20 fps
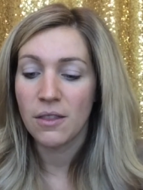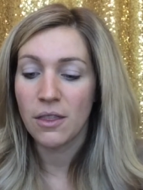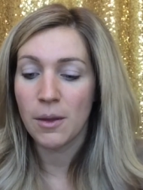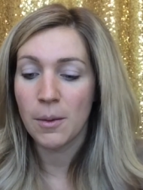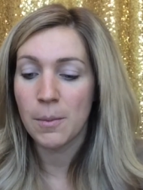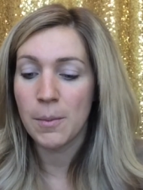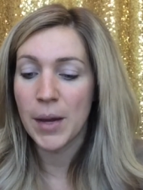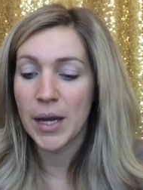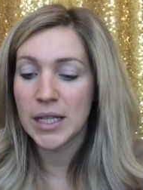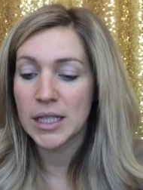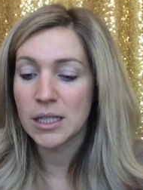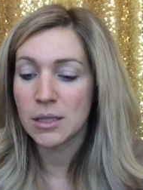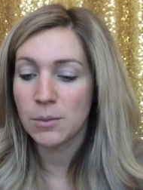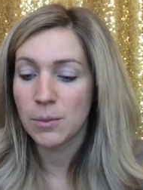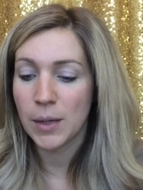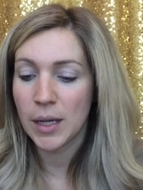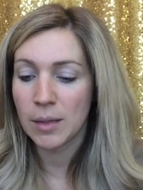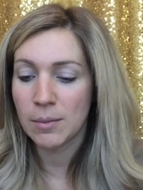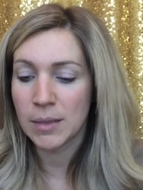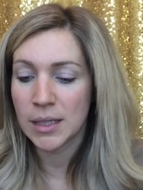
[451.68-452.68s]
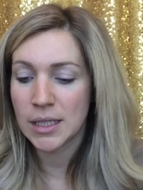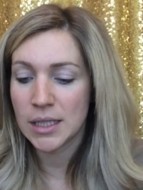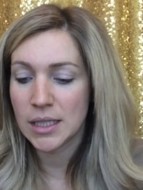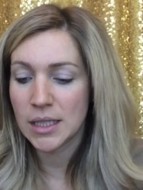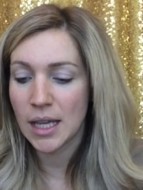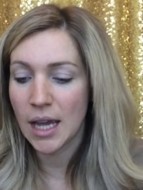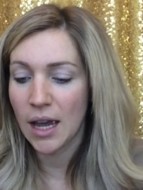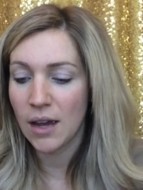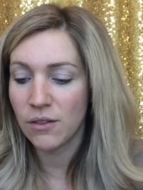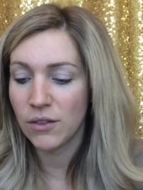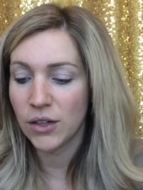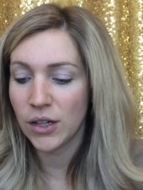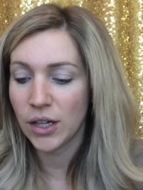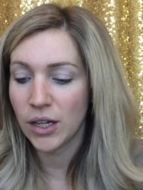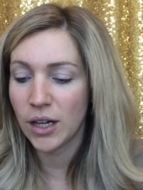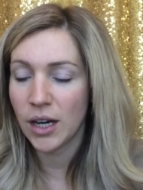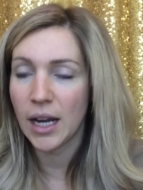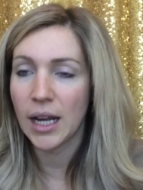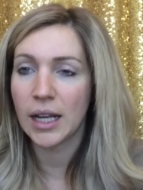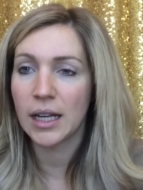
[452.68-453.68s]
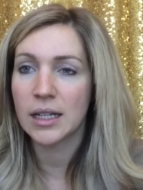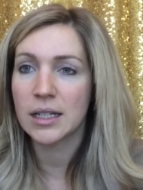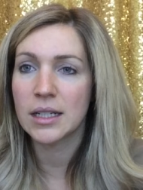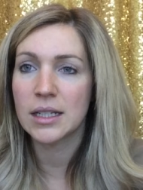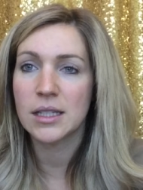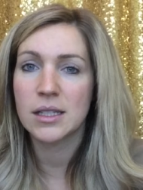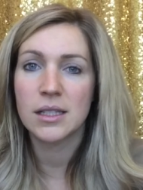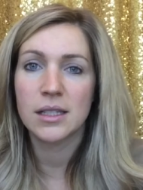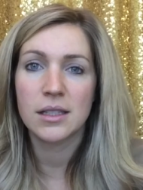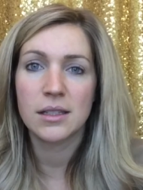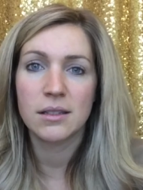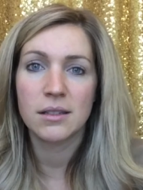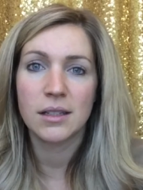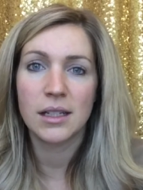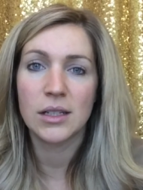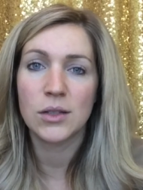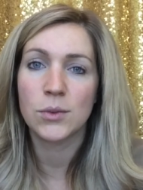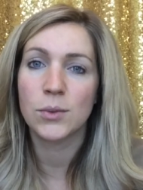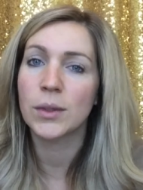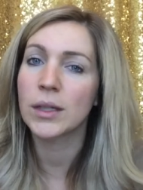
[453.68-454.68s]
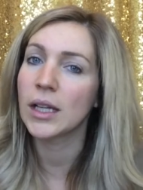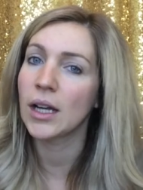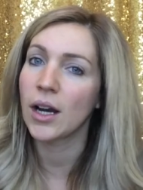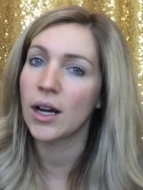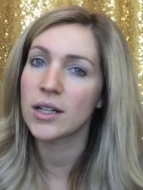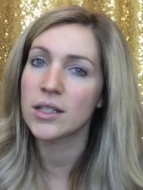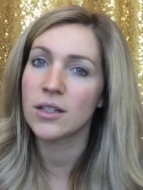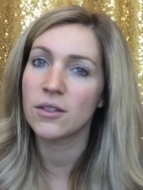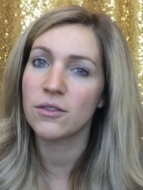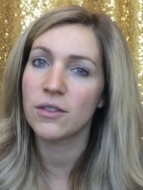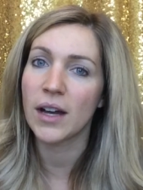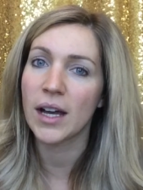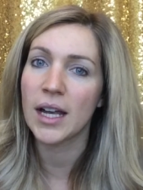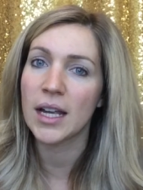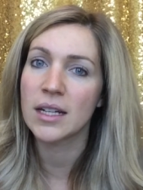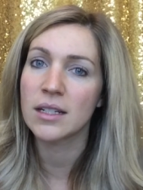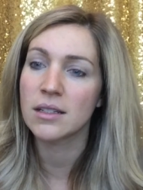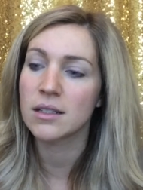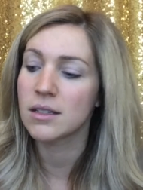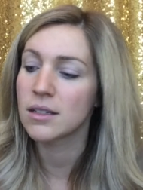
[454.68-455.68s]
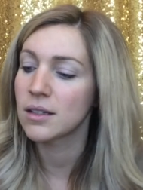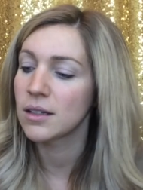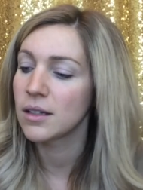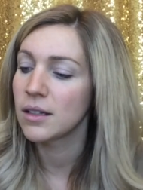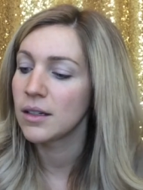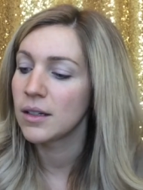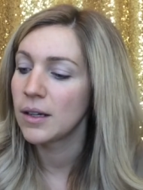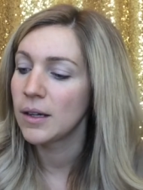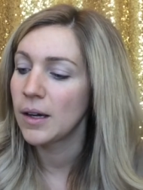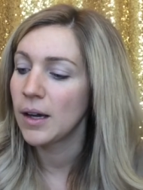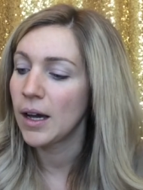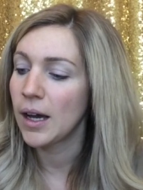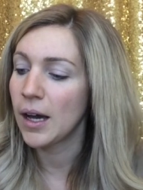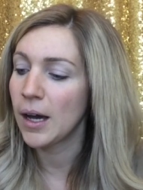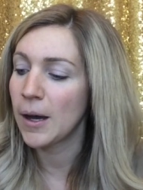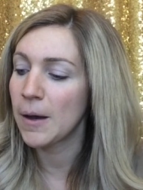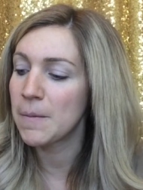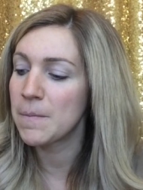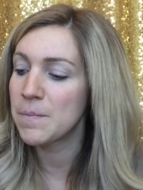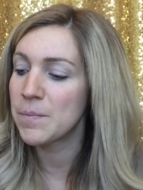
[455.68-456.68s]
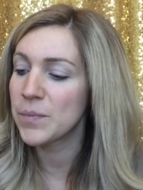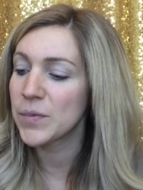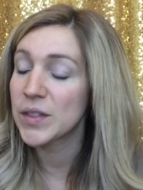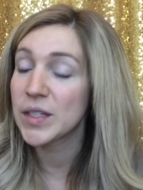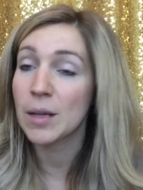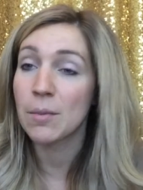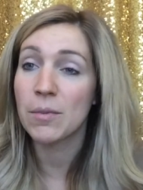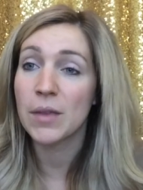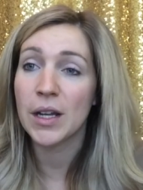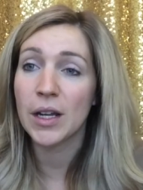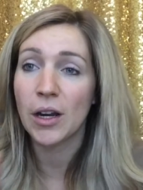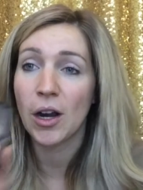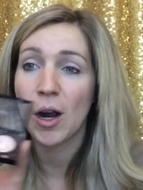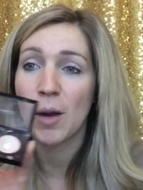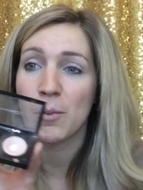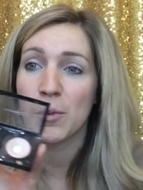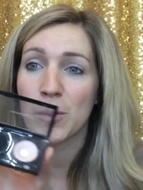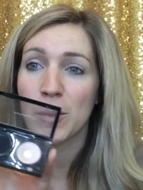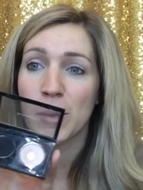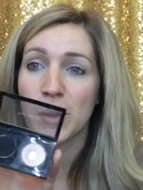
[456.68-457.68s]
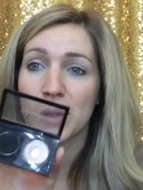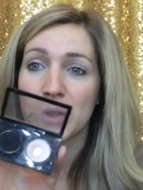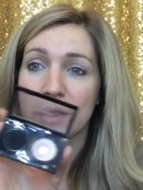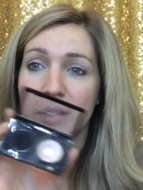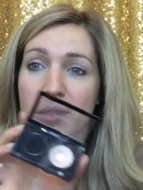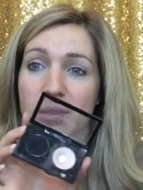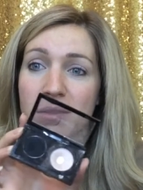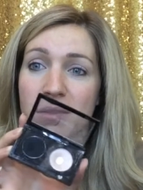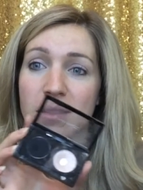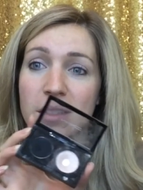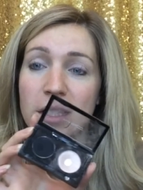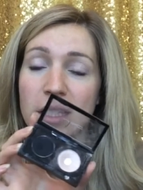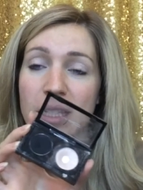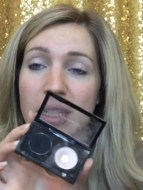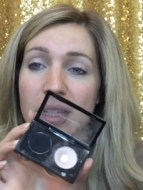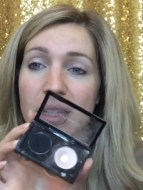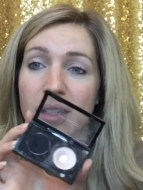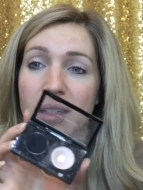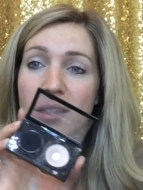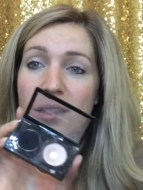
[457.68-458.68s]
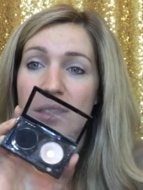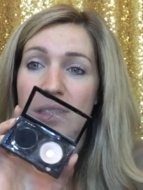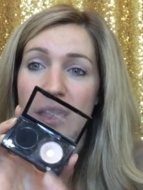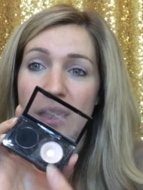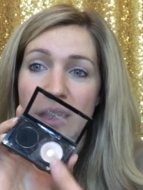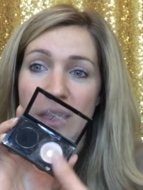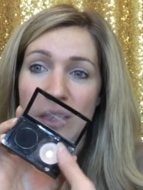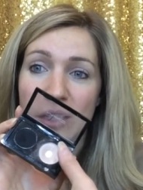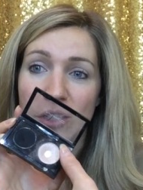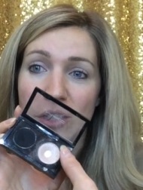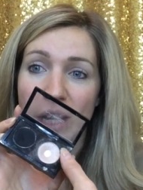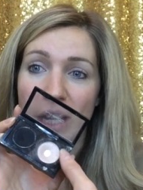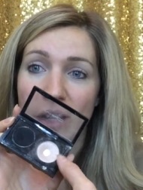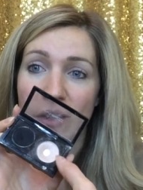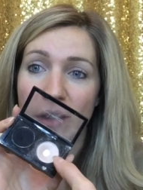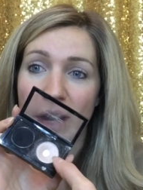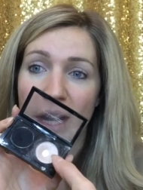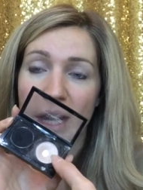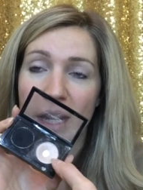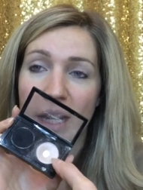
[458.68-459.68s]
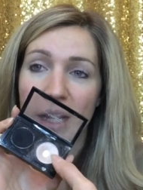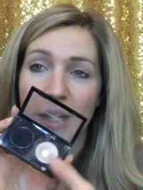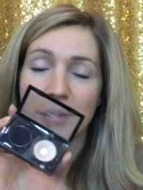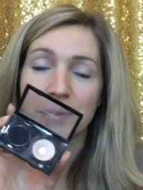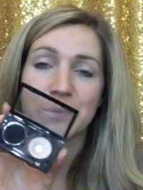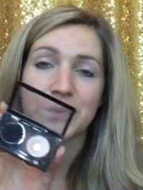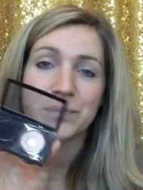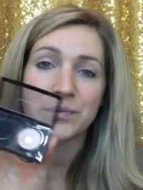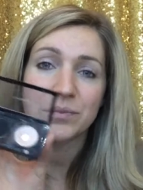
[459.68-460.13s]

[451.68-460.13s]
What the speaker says: the best pigments ever, and it's really hard to find something comparable to this shade right here.